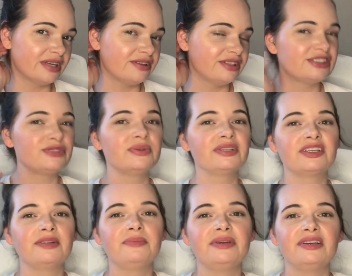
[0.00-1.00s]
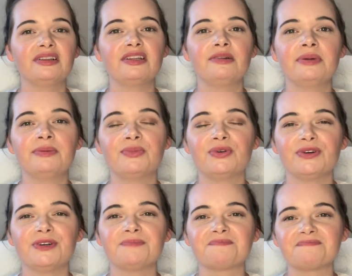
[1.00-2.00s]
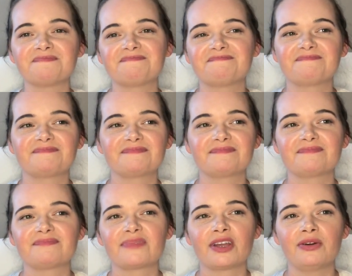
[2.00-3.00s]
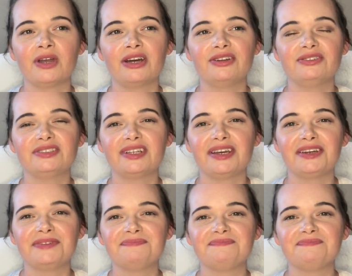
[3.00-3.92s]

this one can be a little bit more, how do you say,